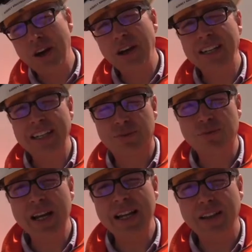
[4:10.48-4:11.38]
That is
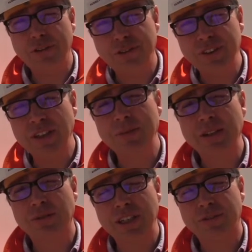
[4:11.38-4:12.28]
really the
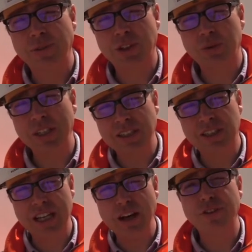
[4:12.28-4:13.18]
fundamental difference between
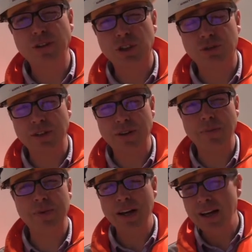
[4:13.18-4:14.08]
scaffold shrink
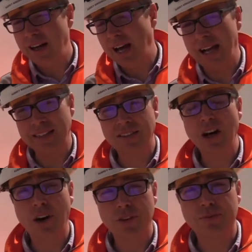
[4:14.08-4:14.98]
wrap and
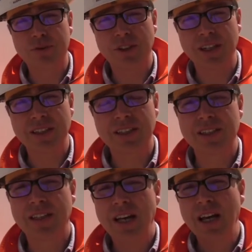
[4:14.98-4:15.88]
other
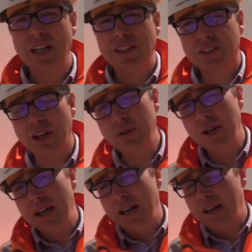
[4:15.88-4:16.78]
products. So
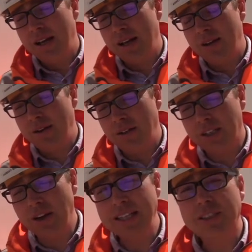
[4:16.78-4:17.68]

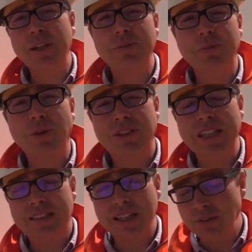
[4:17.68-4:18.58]
going into a little bit more
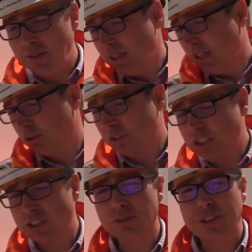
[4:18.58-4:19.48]
detail,
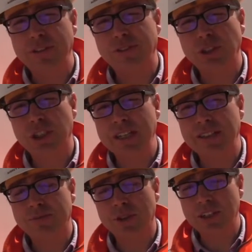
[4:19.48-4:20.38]
traditional scaffold
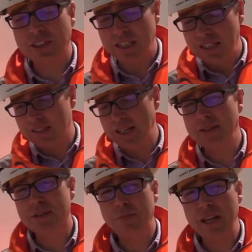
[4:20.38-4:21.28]
sheeting products
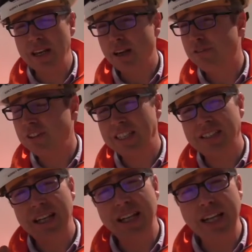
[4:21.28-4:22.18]
tend to be
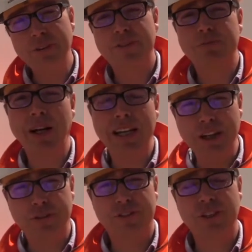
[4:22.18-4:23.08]
fitted lift by
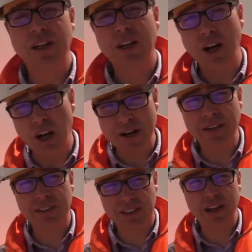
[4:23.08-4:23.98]
lift
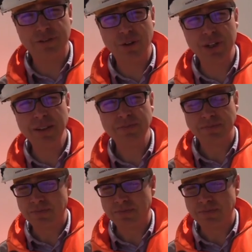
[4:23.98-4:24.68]
around the scaffolding,